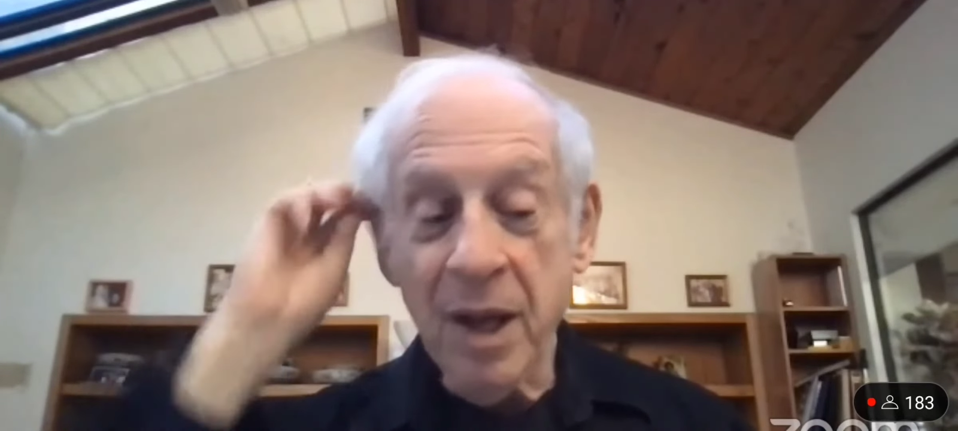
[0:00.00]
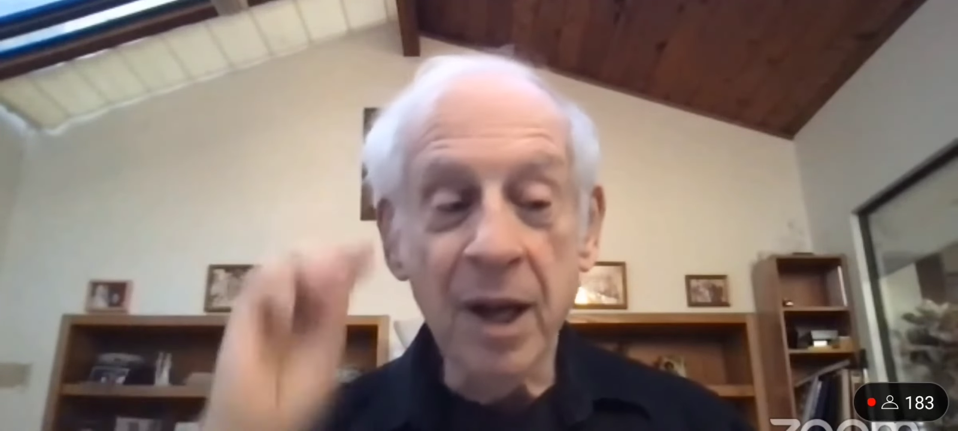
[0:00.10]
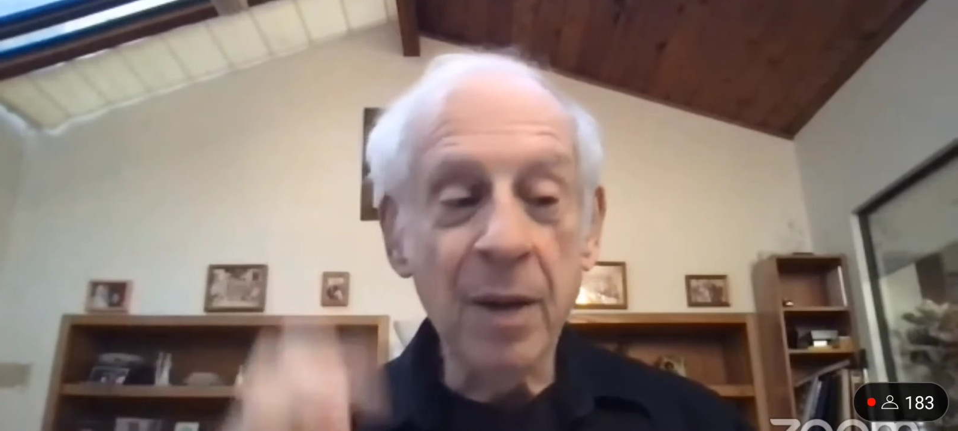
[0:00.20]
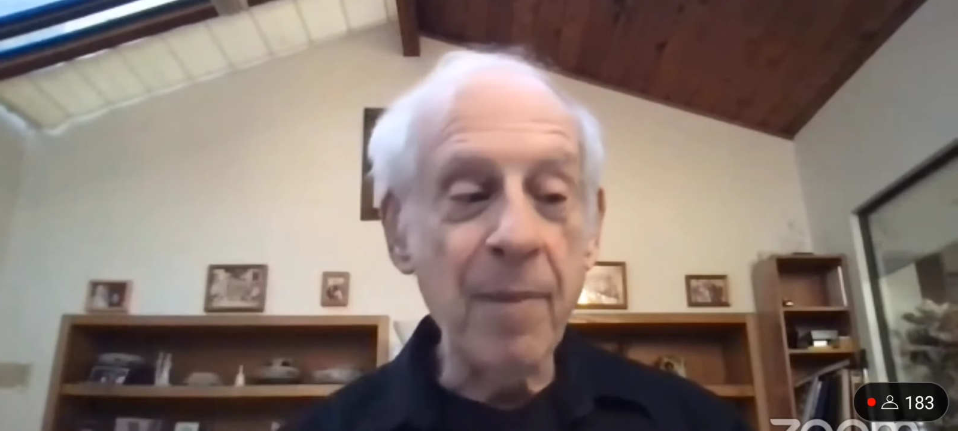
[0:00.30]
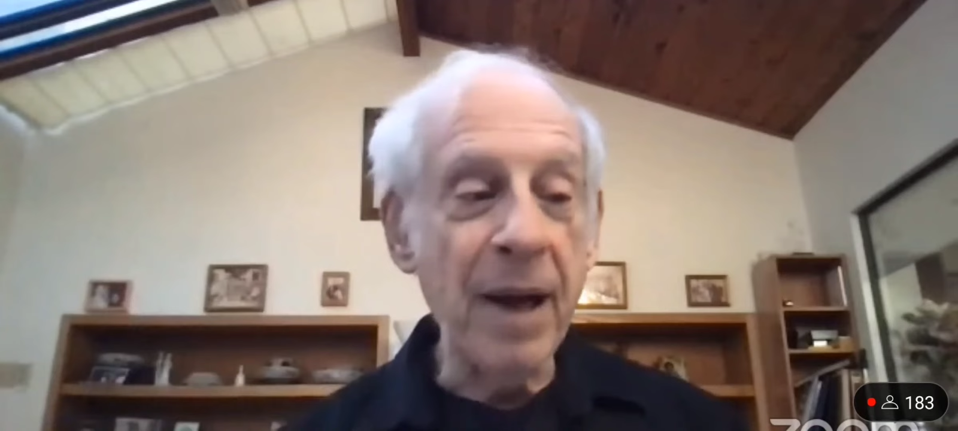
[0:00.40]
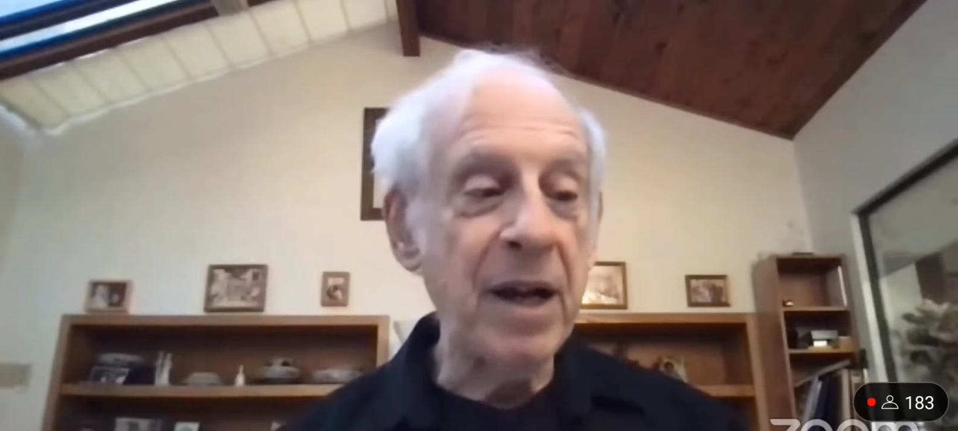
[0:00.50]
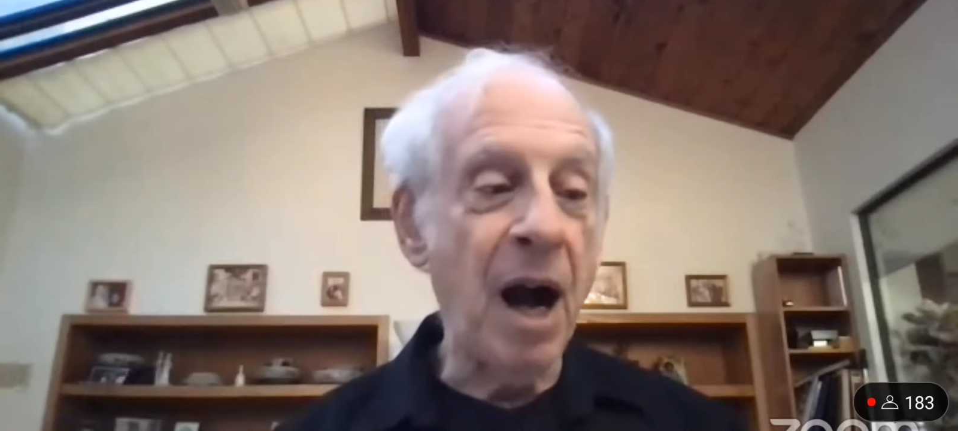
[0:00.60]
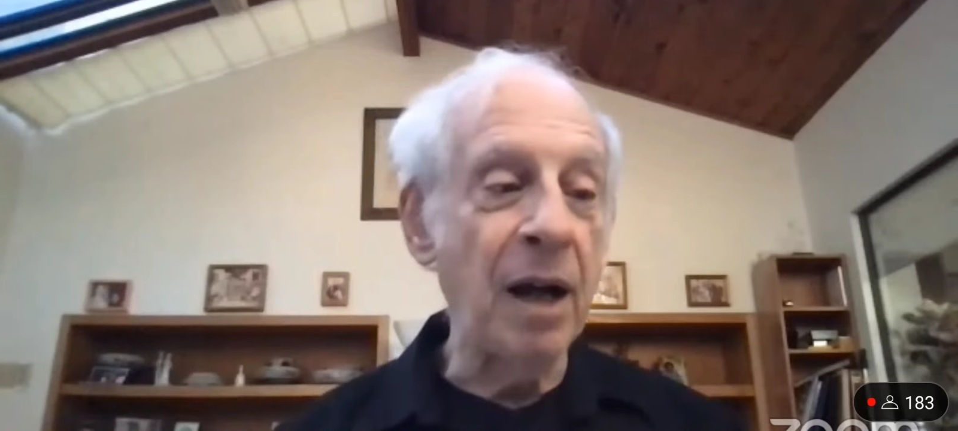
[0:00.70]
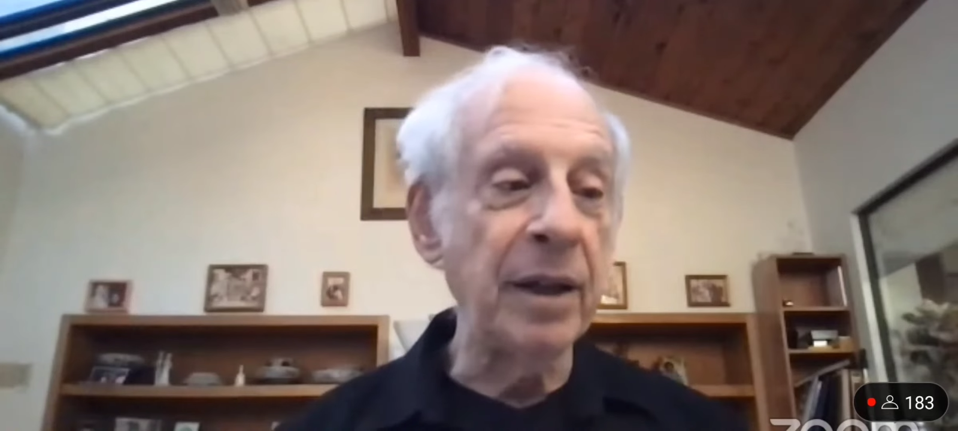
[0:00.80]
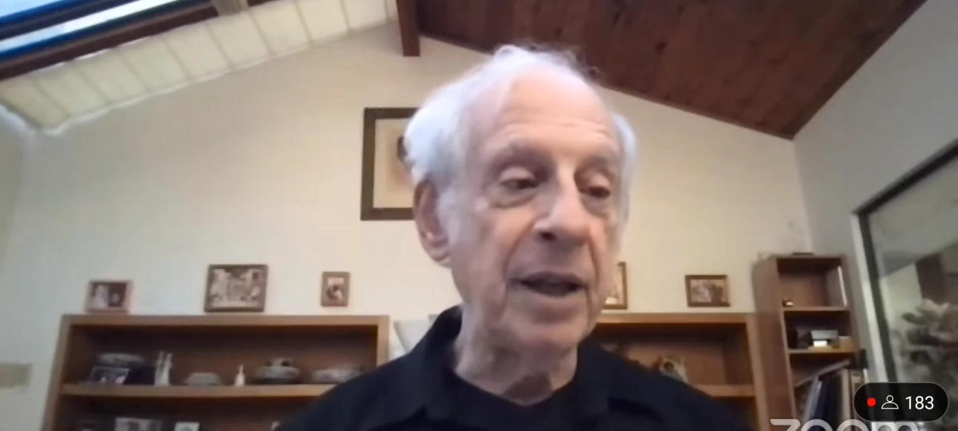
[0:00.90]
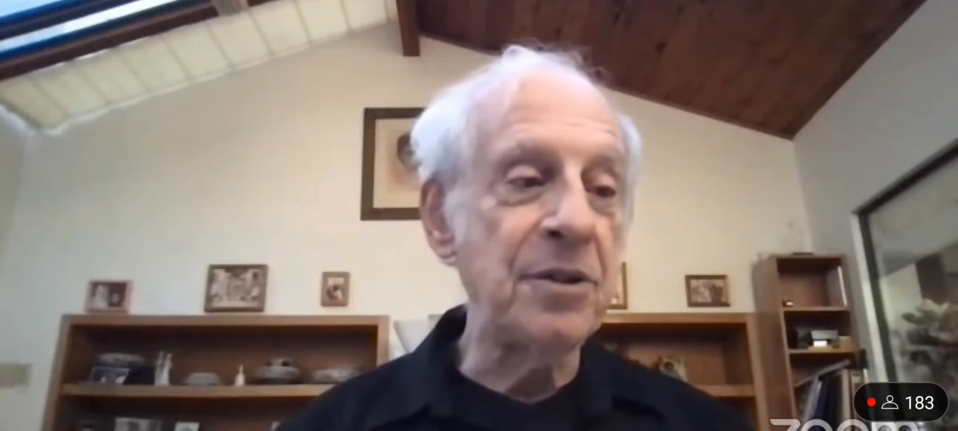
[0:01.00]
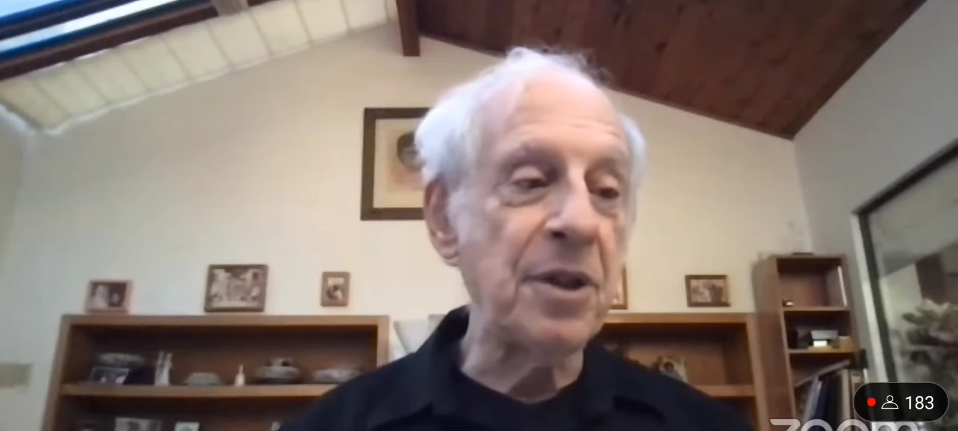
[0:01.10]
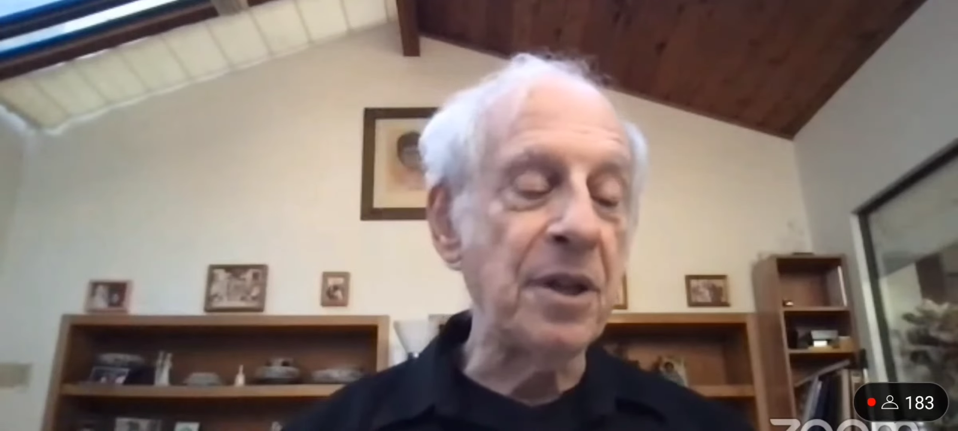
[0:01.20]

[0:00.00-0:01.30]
My colleagues at the